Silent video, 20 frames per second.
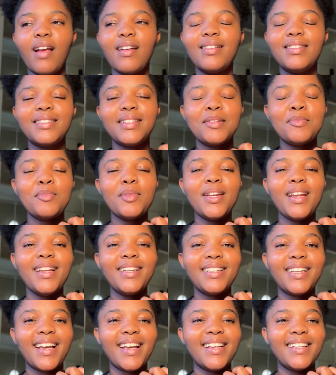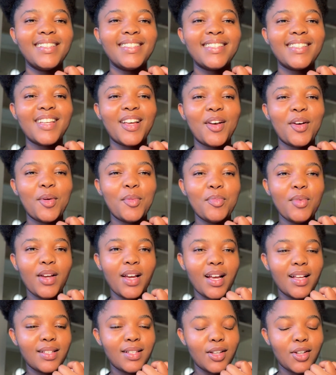Sunburn, guys. I hope you
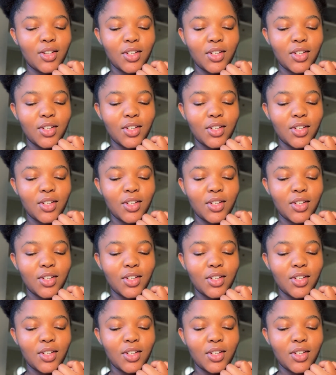guys are